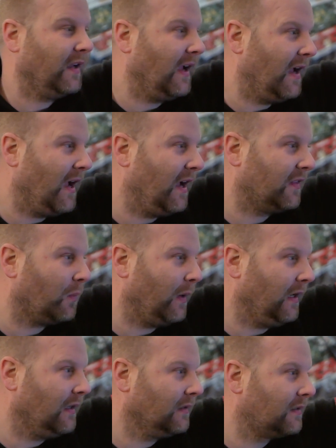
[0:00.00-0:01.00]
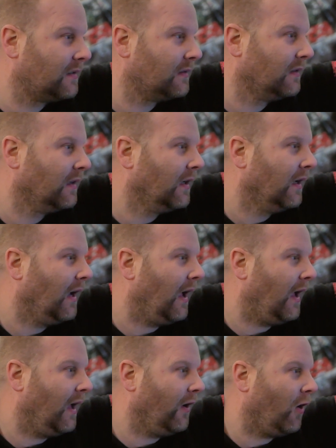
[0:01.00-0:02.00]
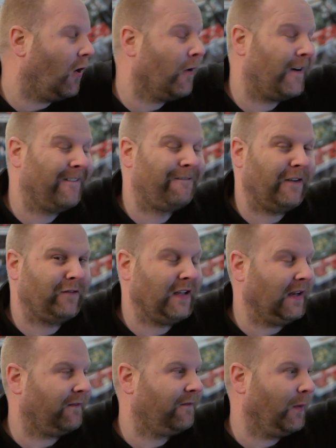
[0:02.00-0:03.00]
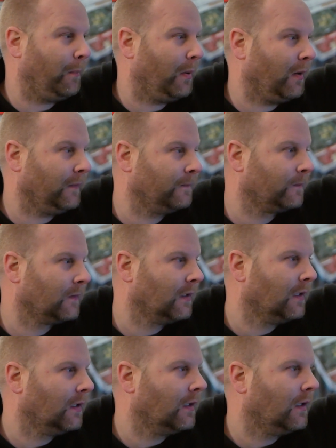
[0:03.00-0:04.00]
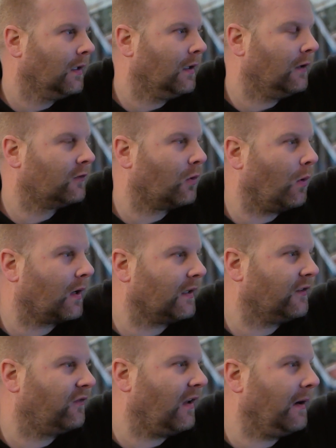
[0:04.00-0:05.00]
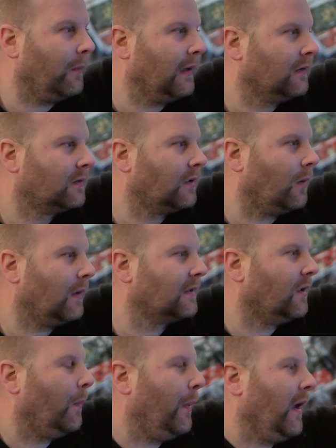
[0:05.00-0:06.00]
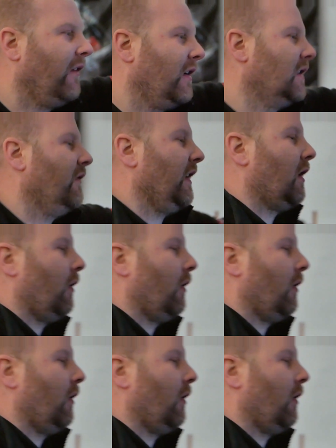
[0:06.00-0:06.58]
at the wheels and 158 foot-pound of torque at the flywheel, so it's not bad. Actually, if I